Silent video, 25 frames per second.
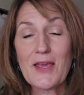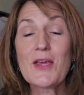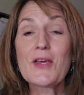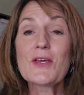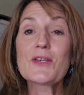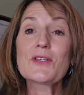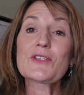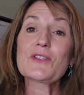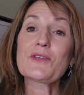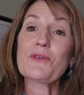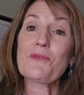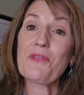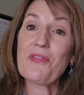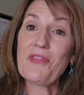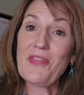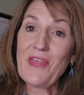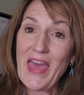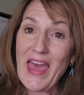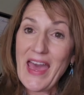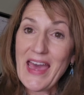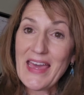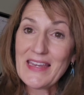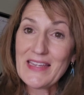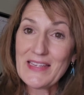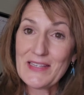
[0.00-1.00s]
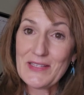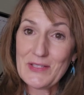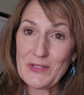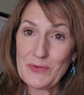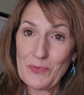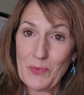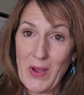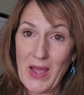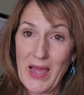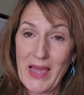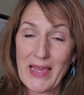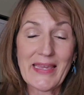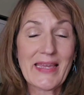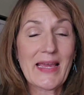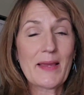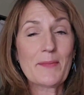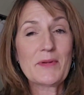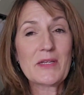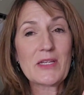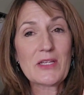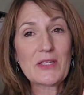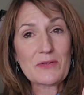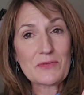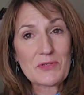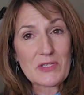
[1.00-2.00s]
So that is why I'm
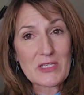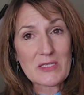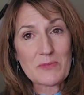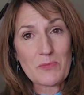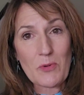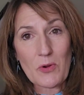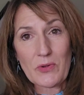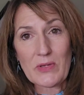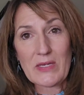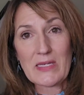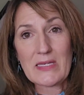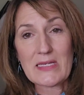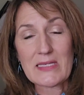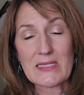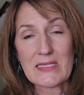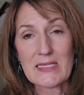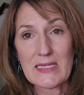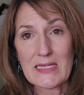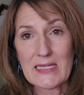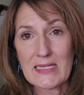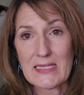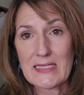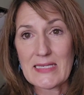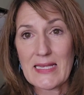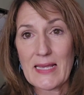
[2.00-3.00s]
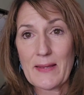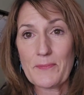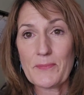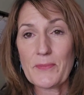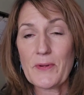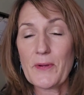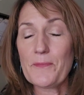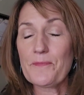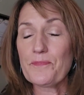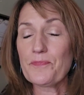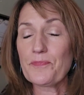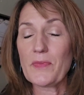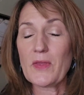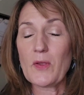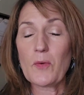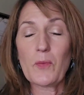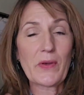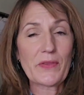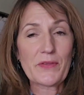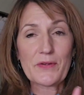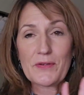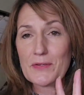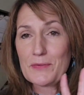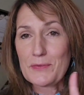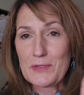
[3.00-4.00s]
going to use smoking as an example.
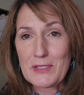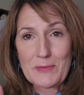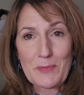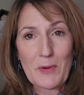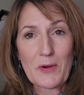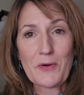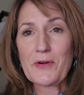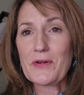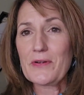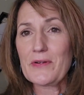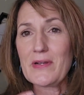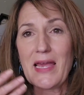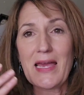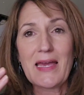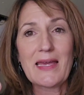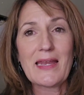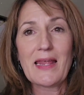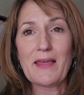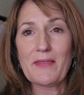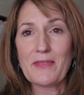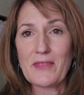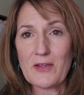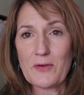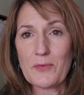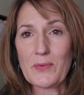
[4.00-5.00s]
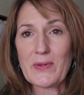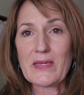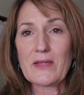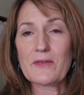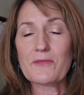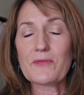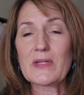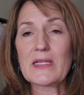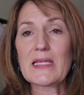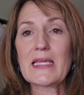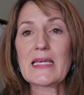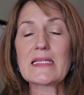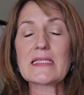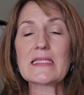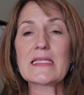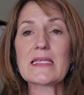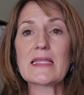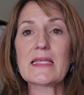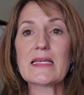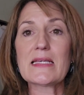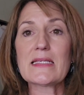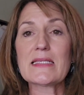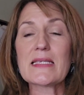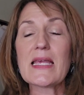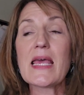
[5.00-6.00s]
Whether you smoke or not, I think we can relate to
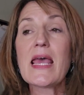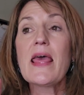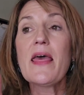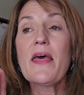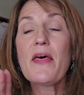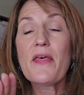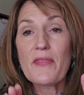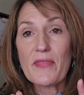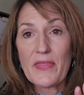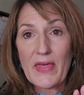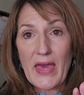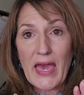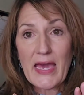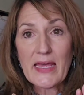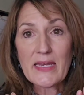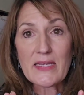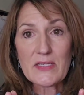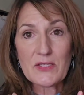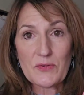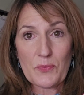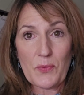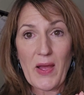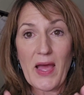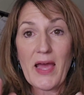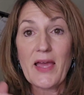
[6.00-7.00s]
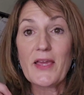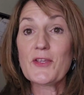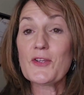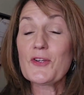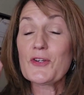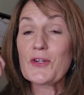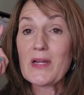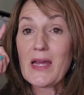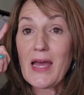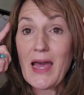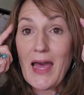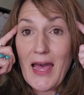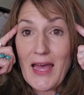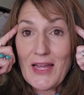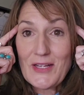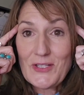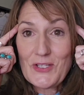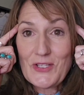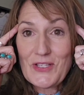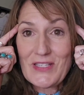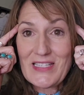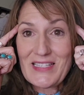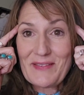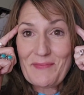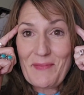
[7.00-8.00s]
this. That is why your
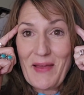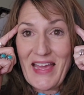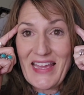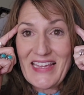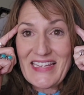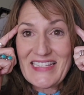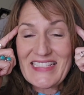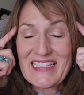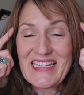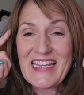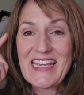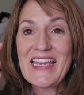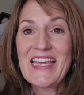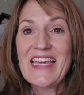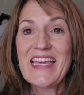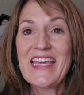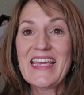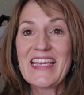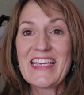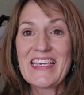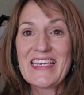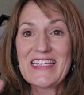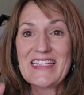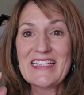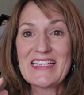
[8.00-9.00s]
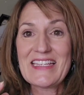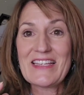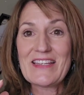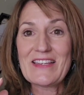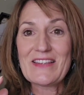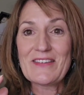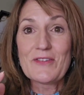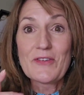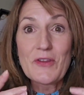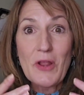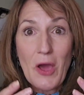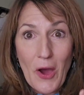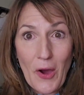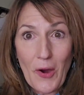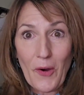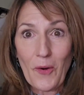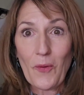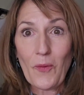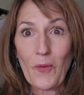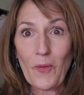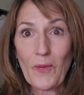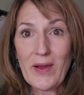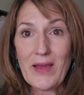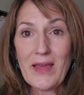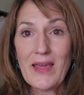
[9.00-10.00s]
conscious mind can
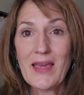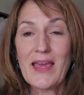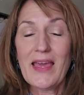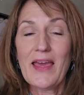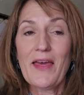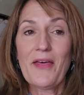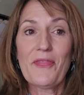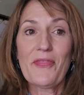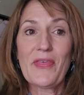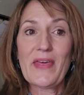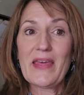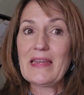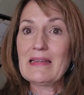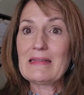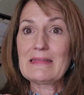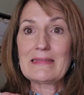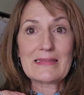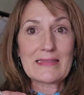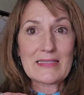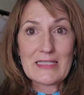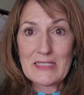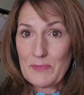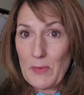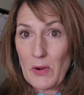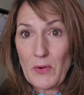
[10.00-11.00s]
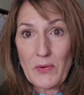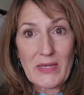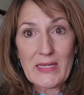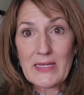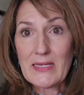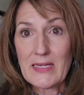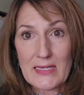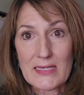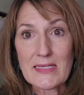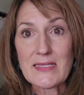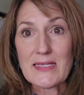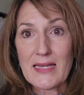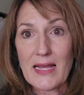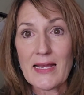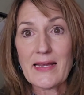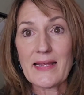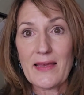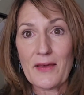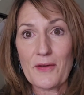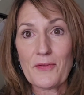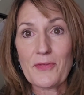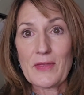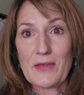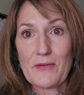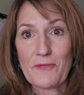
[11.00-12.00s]
know that smoking is not
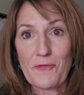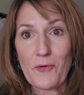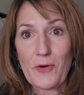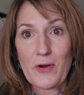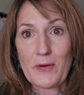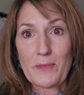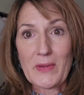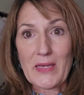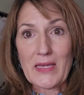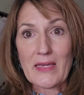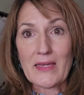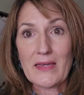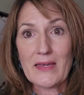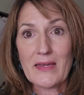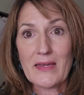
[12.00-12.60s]
healthy for me.